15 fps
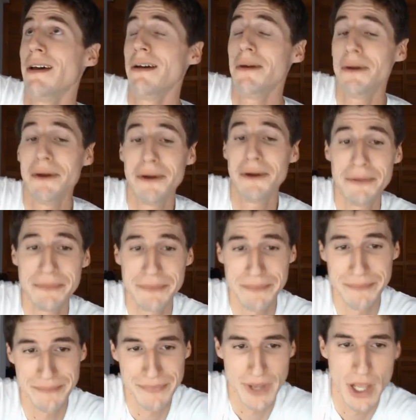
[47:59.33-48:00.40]
Oh,
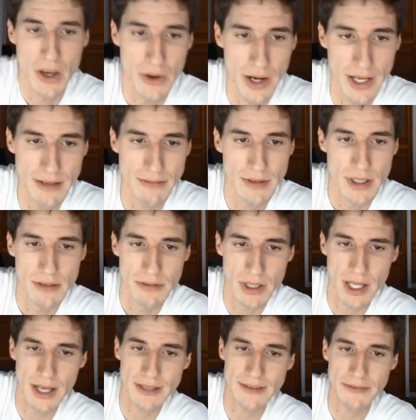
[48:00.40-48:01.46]
right?
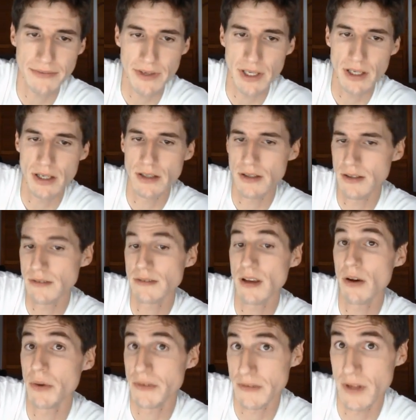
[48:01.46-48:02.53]
Philosophy, and
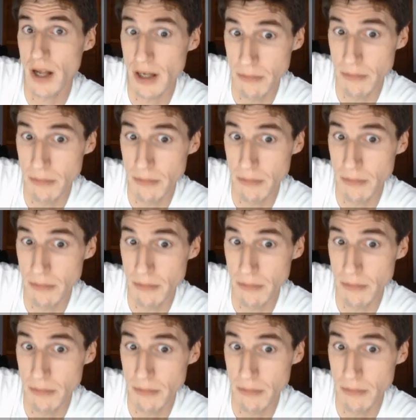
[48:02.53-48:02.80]
so it's not